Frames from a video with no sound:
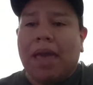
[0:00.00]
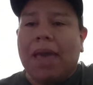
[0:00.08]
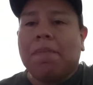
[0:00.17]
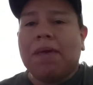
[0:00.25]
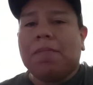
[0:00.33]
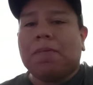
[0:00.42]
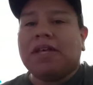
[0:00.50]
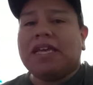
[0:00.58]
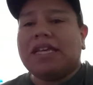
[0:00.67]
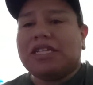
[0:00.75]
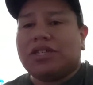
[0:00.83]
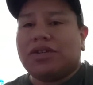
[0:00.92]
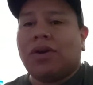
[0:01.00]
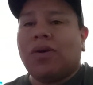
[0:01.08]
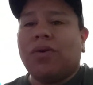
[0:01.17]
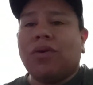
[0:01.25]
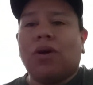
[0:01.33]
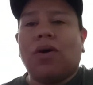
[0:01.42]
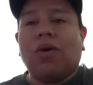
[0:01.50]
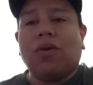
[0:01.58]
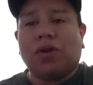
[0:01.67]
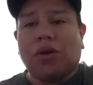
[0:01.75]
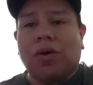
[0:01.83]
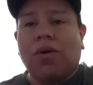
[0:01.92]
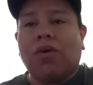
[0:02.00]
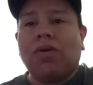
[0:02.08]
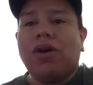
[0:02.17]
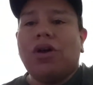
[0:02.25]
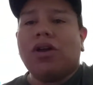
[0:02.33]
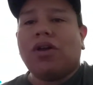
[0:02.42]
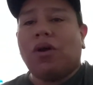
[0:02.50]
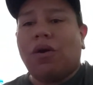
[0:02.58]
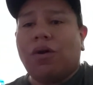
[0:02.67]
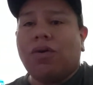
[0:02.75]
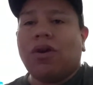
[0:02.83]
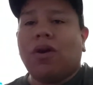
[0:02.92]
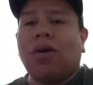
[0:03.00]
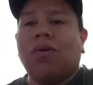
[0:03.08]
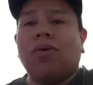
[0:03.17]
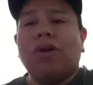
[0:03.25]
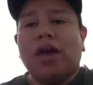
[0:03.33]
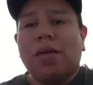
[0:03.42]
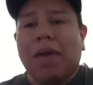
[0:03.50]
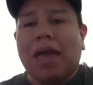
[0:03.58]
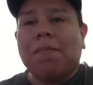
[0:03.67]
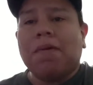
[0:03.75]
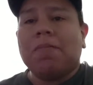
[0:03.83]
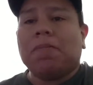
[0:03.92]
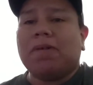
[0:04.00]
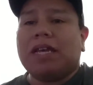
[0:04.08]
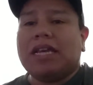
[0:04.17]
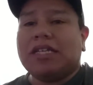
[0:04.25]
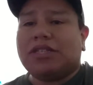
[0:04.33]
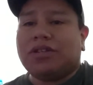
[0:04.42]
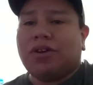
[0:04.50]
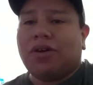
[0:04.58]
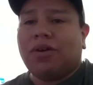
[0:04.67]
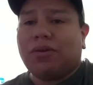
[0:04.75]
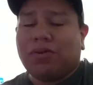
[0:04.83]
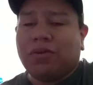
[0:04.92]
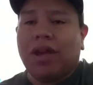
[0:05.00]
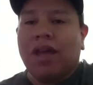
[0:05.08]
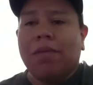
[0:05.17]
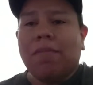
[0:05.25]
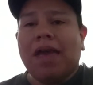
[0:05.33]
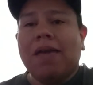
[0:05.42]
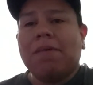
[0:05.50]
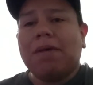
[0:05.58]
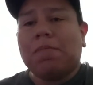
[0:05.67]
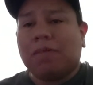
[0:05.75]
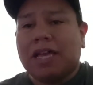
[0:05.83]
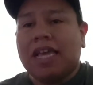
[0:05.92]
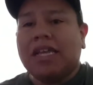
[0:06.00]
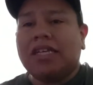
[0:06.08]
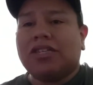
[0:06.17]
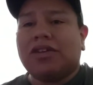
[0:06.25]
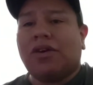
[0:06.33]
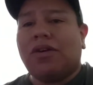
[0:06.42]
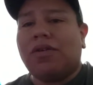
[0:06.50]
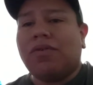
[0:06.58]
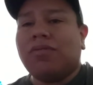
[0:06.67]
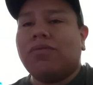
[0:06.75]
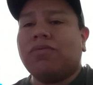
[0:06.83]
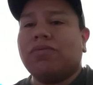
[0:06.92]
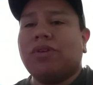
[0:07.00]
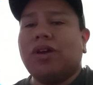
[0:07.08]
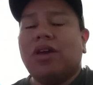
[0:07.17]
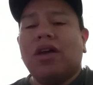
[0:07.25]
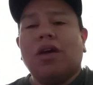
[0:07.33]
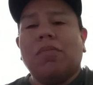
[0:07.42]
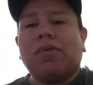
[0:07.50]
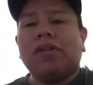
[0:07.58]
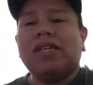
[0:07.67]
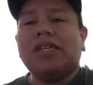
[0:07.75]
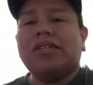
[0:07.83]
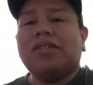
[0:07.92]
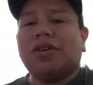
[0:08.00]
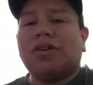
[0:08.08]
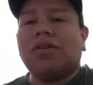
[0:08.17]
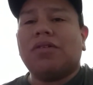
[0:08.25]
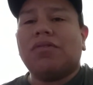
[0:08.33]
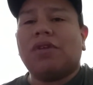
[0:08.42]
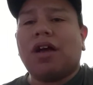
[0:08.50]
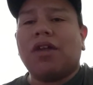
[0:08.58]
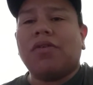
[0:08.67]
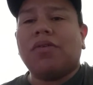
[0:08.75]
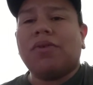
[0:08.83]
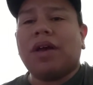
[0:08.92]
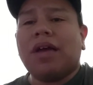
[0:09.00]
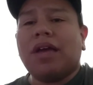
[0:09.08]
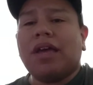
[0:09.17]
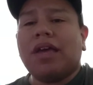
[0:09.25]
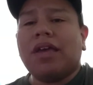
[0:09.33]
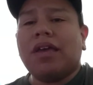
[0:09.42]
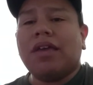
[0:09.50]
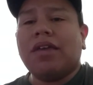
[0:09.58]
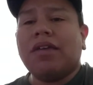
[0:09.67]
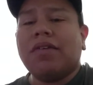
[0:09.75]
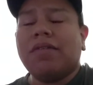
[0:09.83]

Baby, please don't go, go, go, go. Baby, please don't. Baby, please don't. Please don't run away.